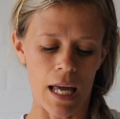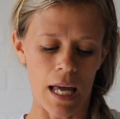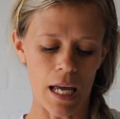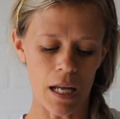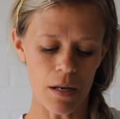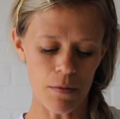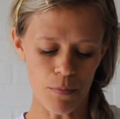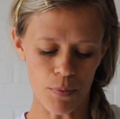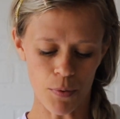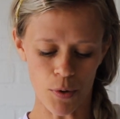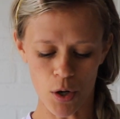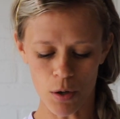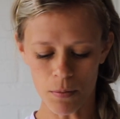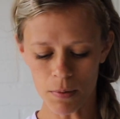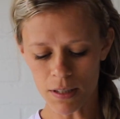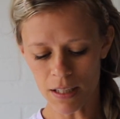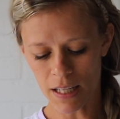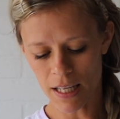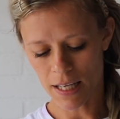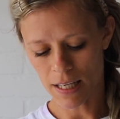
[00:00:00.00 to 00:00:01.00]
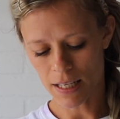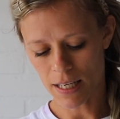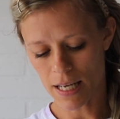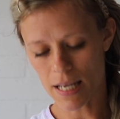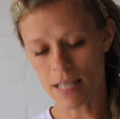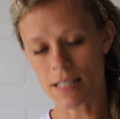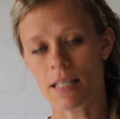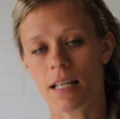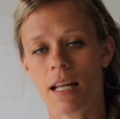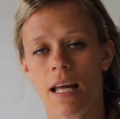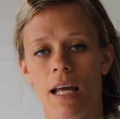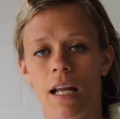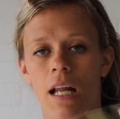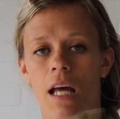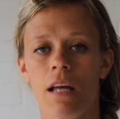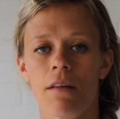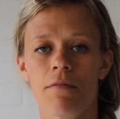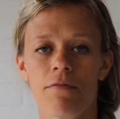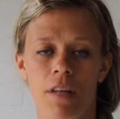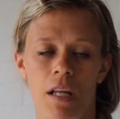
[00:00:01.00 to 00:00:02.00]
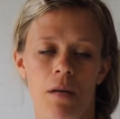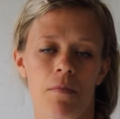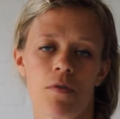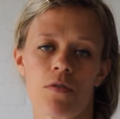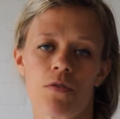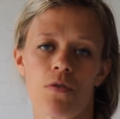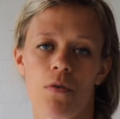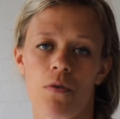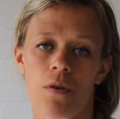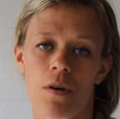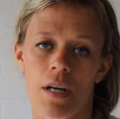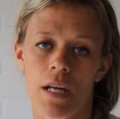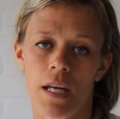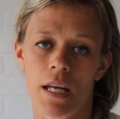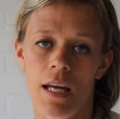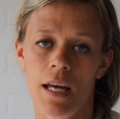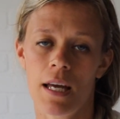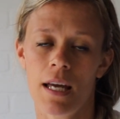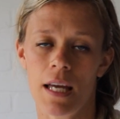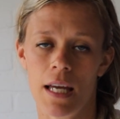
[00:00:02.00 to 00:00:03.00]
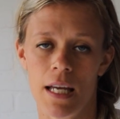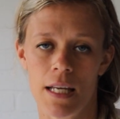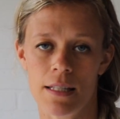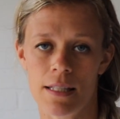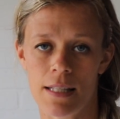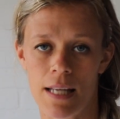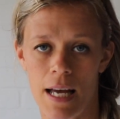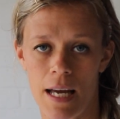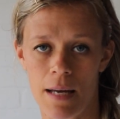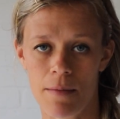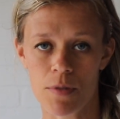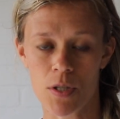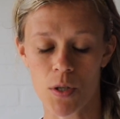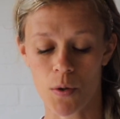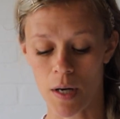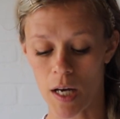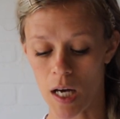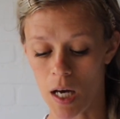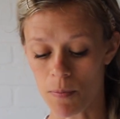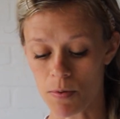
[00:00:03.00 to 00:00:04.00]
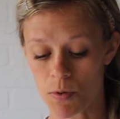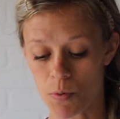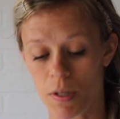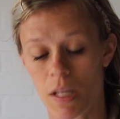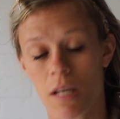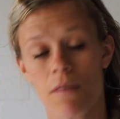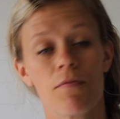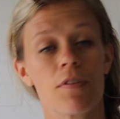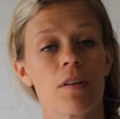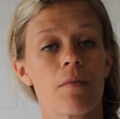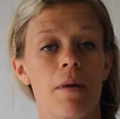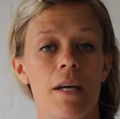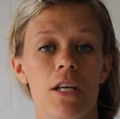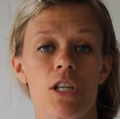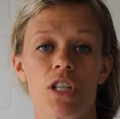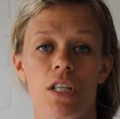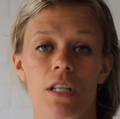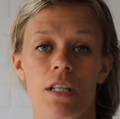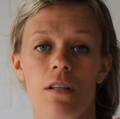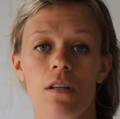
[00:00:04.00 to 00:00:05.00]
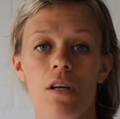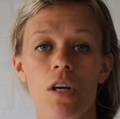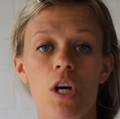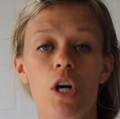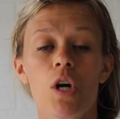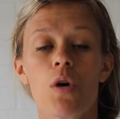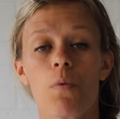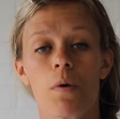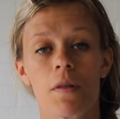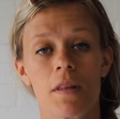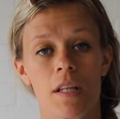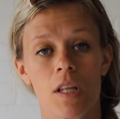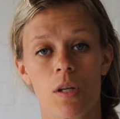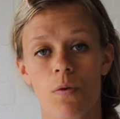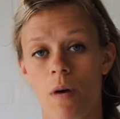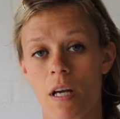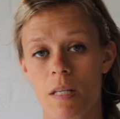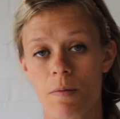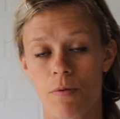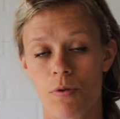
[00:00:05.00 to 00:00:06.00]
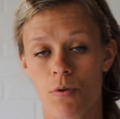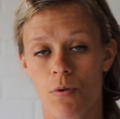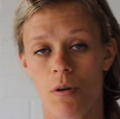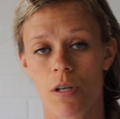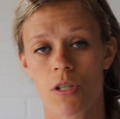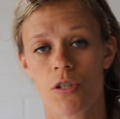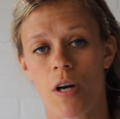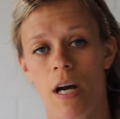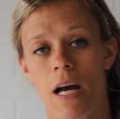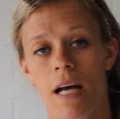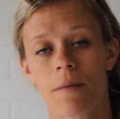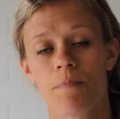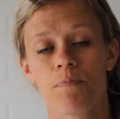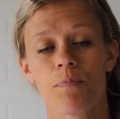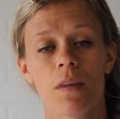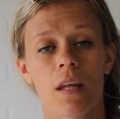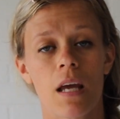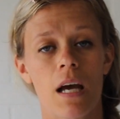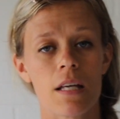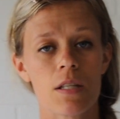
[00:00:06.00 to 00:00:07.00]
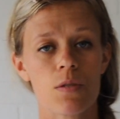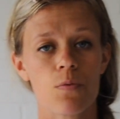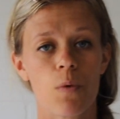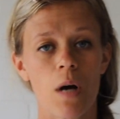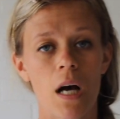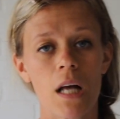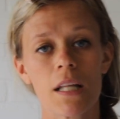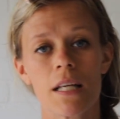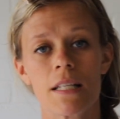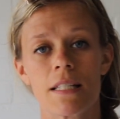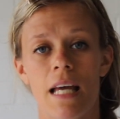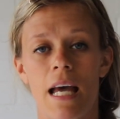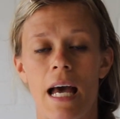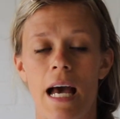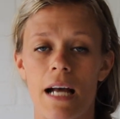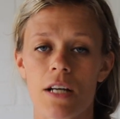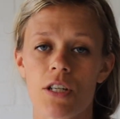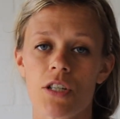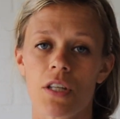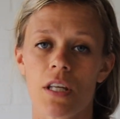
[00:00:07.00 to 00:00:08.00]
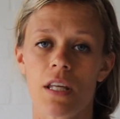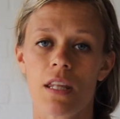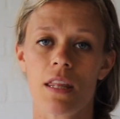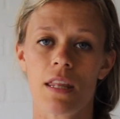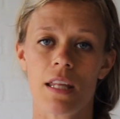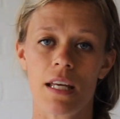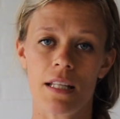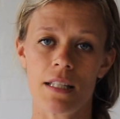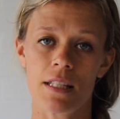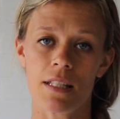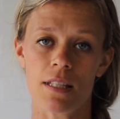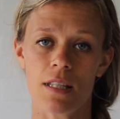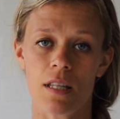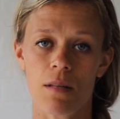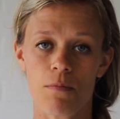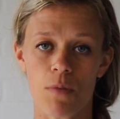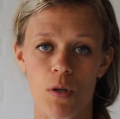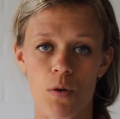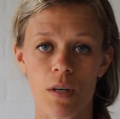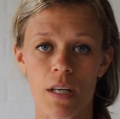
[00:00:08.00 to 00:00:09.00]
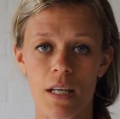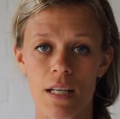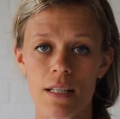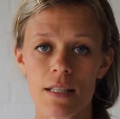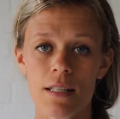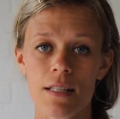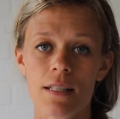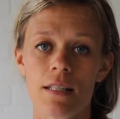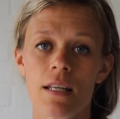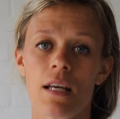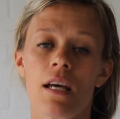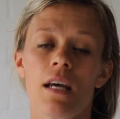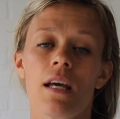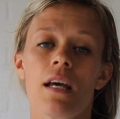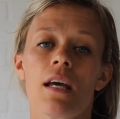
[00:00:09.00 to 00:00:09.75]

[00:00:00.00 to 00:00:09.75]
And bromelain is an anti-inflammatory enzyme. So it helps with inflammation within the respiratory tract, as well as it actually thins the mucus